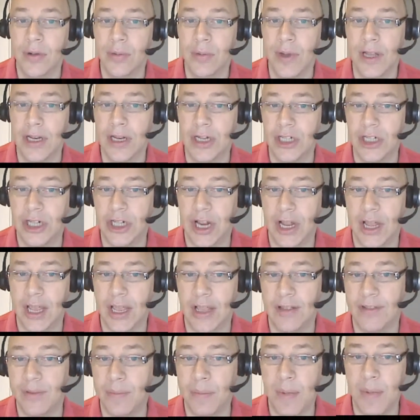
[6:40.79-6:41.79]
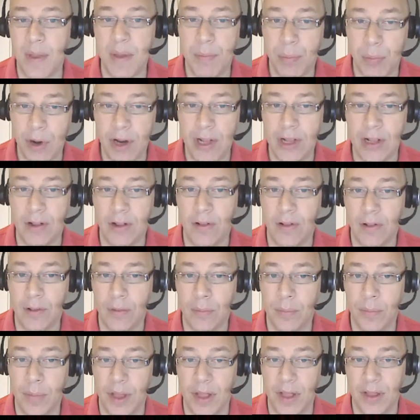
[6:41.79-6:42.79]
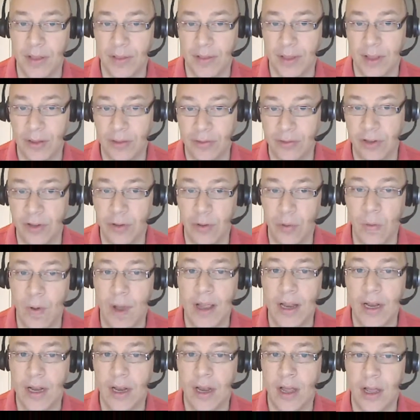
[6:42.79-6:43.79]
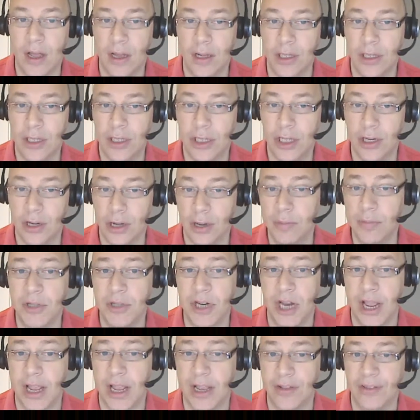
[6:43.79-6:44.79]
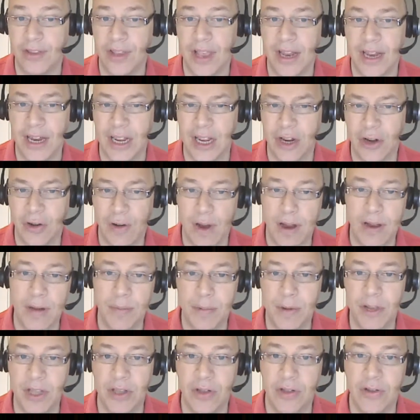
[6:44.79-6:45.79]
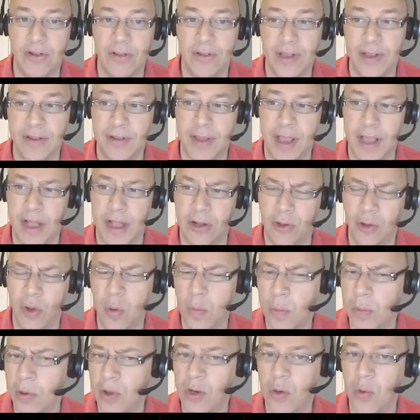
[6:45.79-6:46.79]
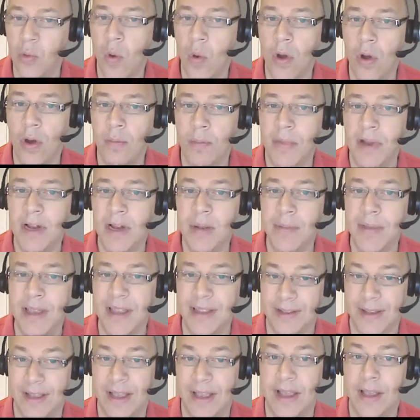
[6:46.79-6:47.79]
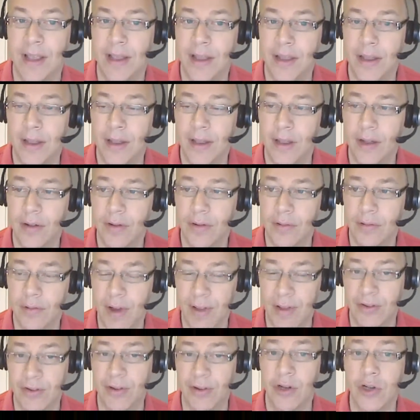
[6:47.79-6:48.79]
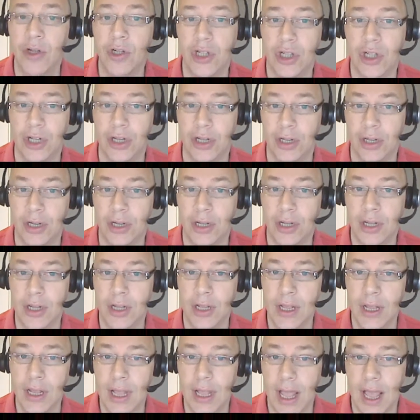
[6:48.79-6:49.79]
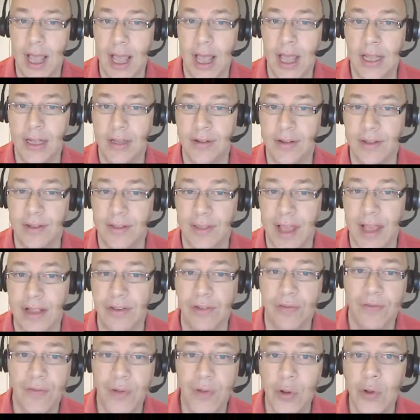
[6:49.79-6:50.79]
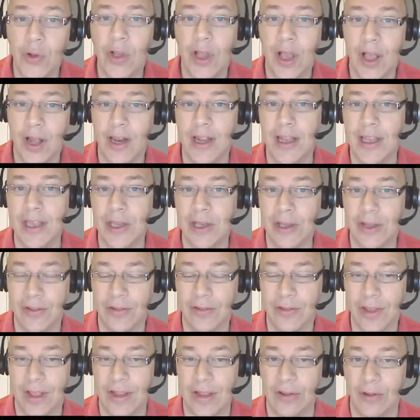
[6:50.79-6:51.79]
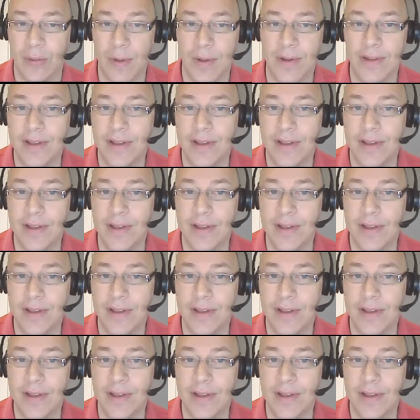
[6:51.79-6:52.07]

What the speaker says: which it's a bit brittle, but they'll do quite large objects and incredibly good detail, 0.1 millimeter resolution. And that's full color. You can send